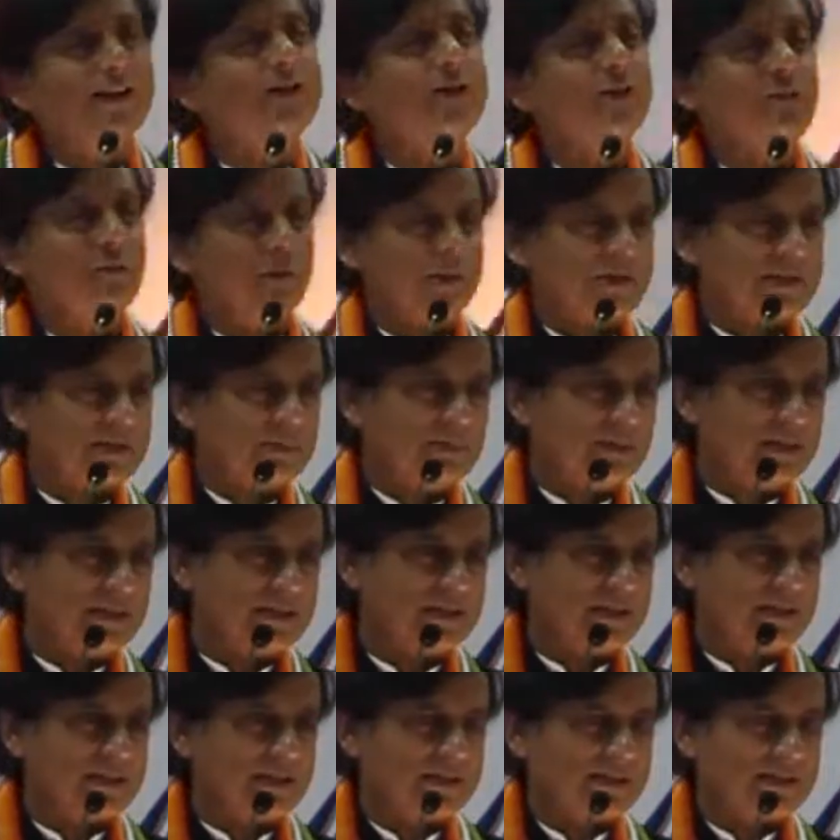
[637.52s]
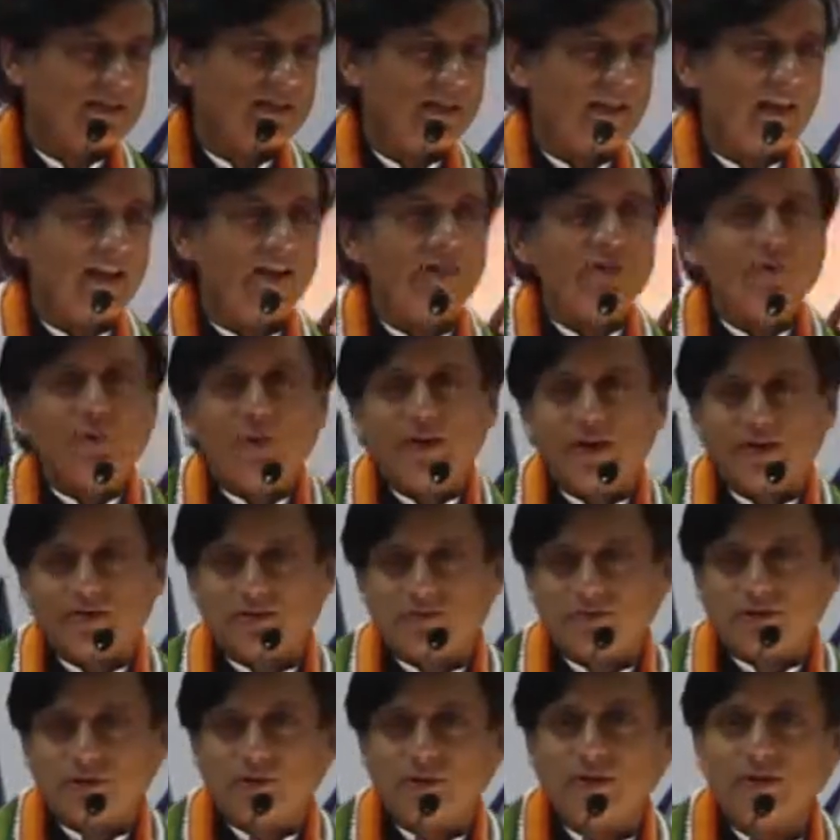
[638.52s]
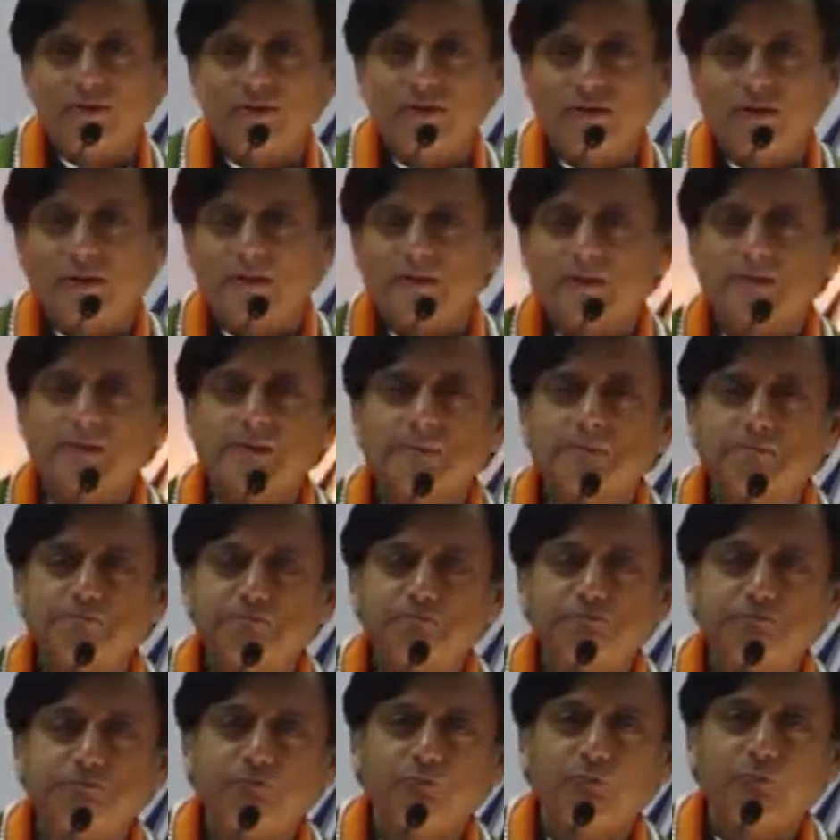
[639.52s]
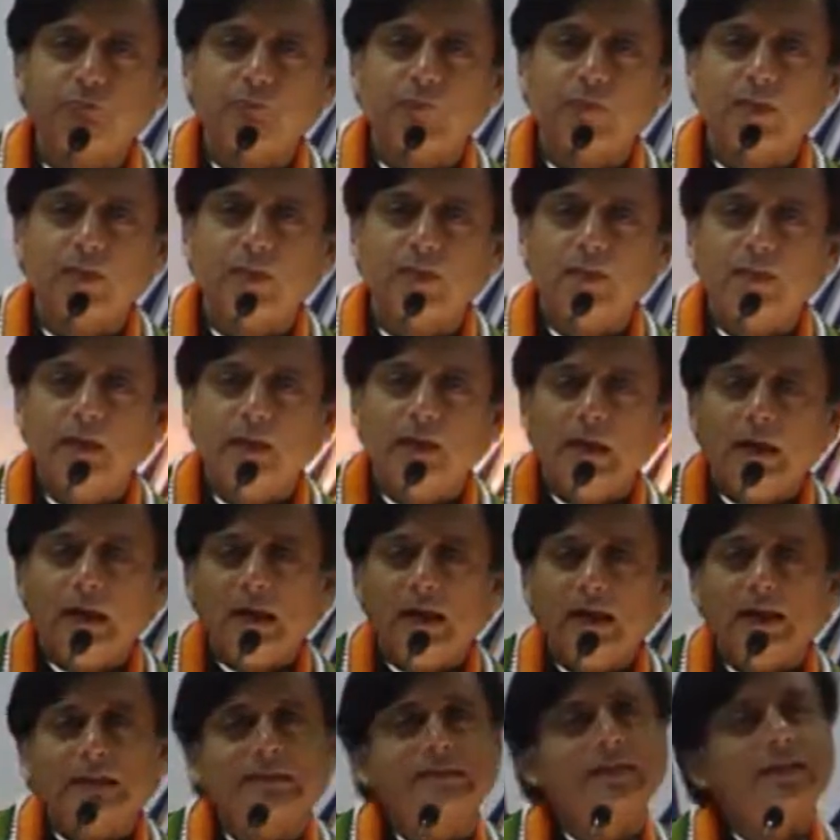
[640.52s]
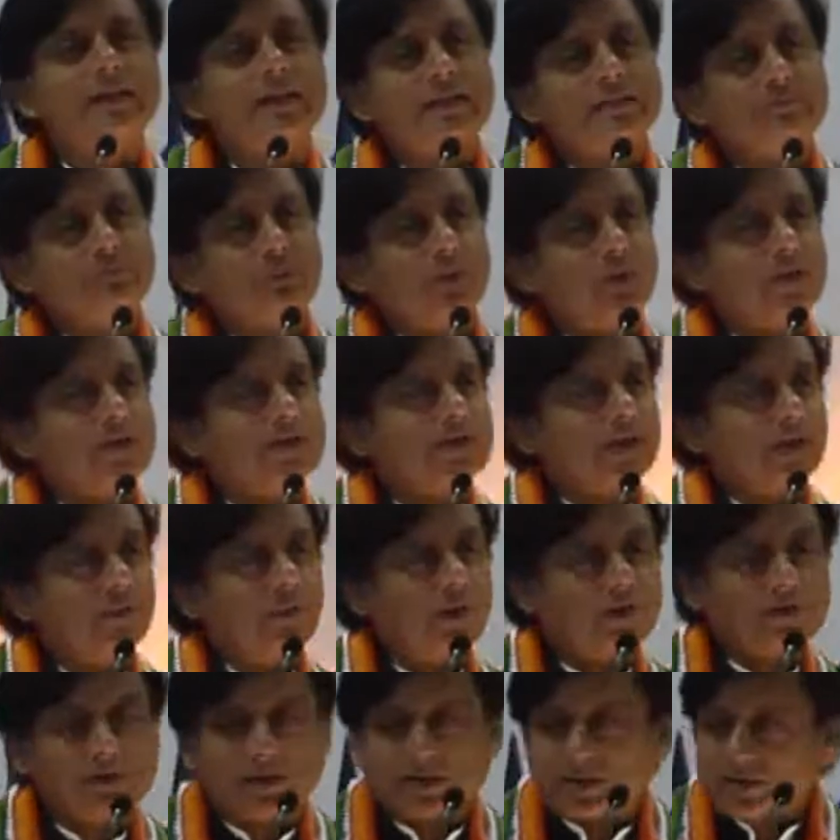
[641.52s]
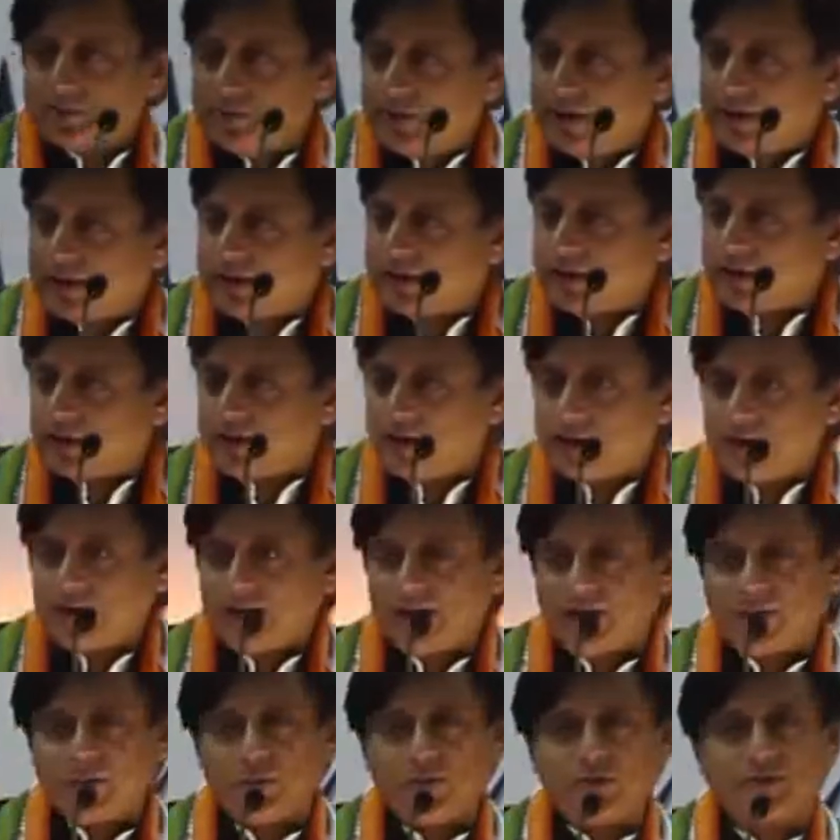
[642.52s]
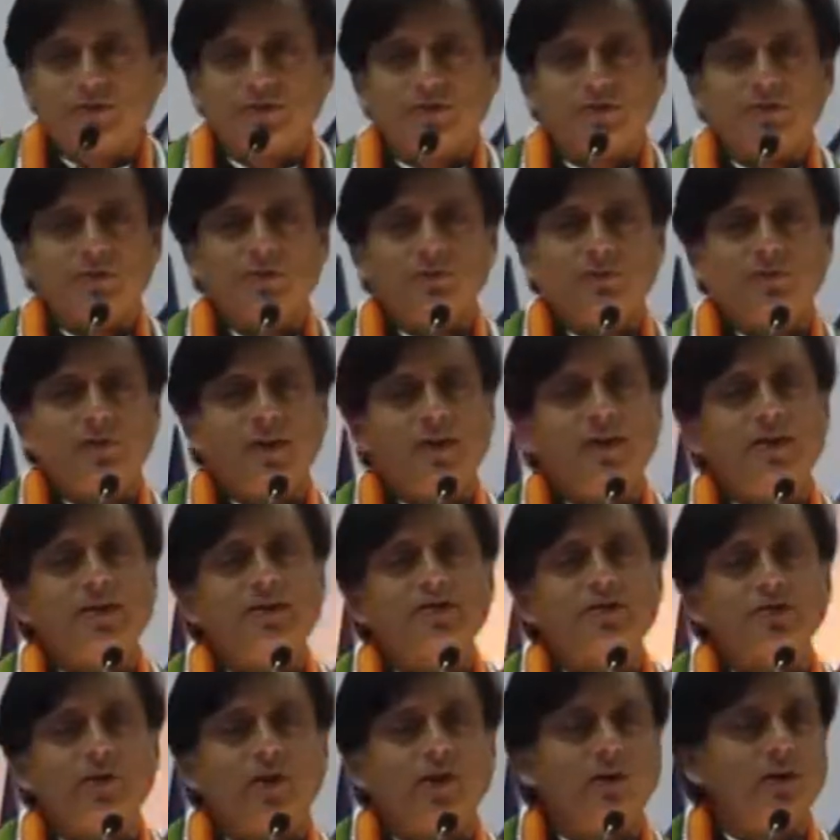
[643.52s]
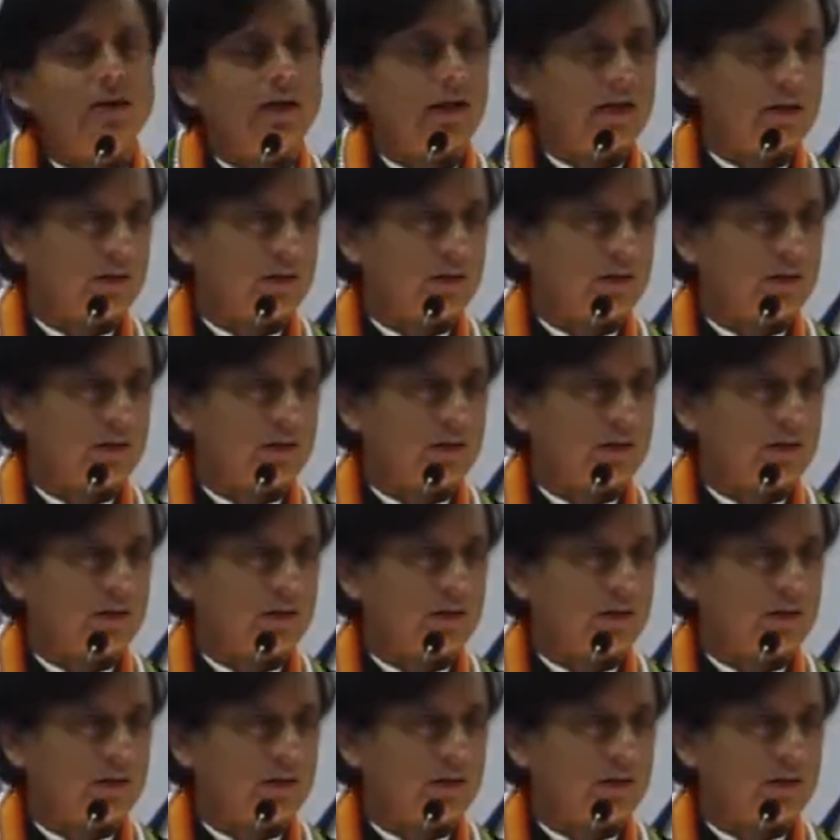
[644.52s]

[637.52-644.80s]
other possibilities, other ways of doing things. A third point I wanted to make was very strongly